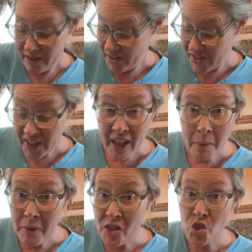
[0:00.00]
sticking
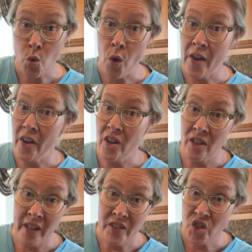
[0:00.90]
them in the
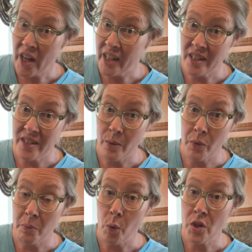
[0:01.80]
soil and checking to see
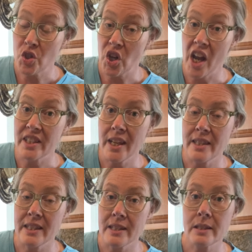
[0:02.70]
what the moisture
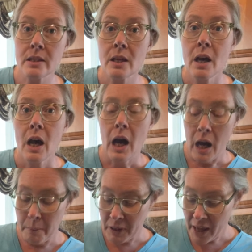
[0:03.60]
content is.
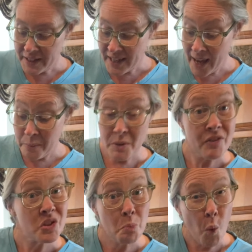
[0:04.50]
A lot of times if
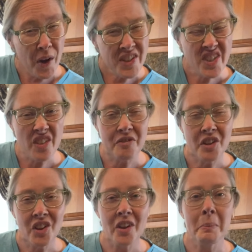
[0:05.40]
it's moist, it'll
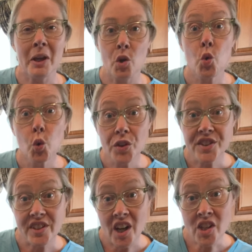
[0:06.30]
feel a little bit cool
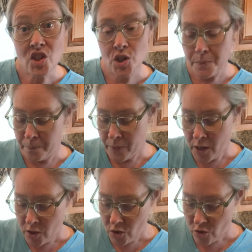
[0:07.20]
to touch.
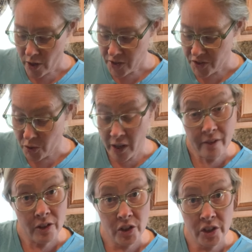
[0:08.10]
So that's kind
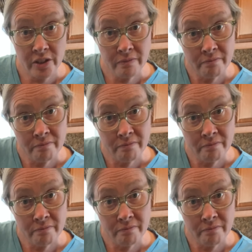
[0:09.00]
of a good